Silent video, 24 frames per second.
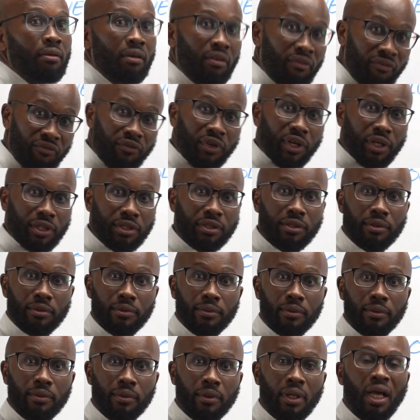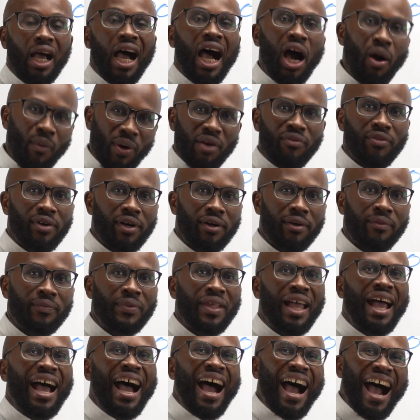first. However,
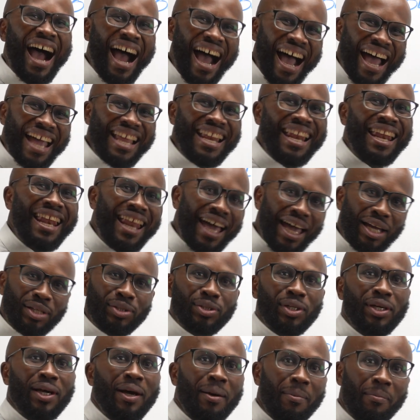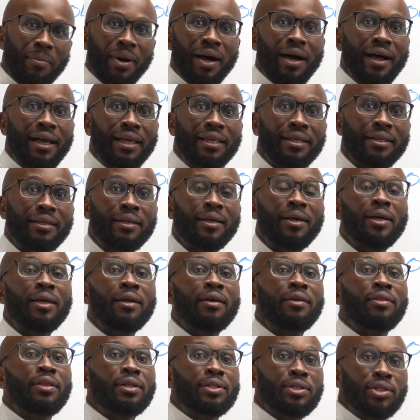I like to combine
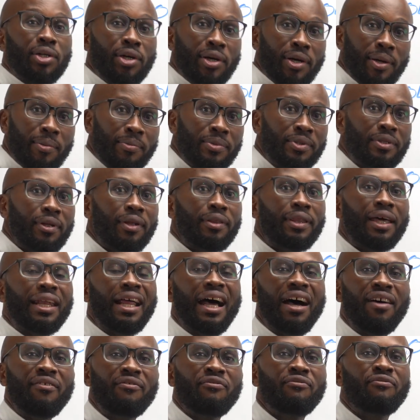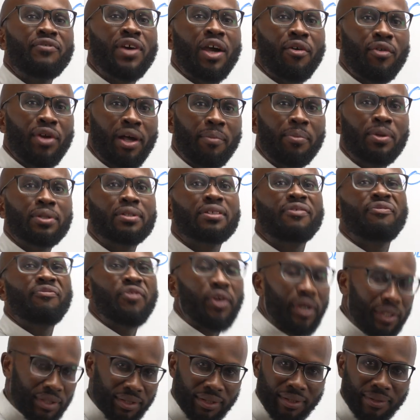the terms that have variables
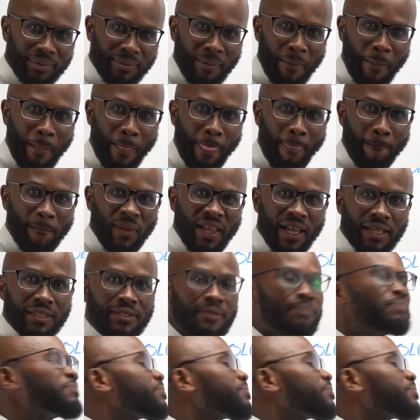first. Yes?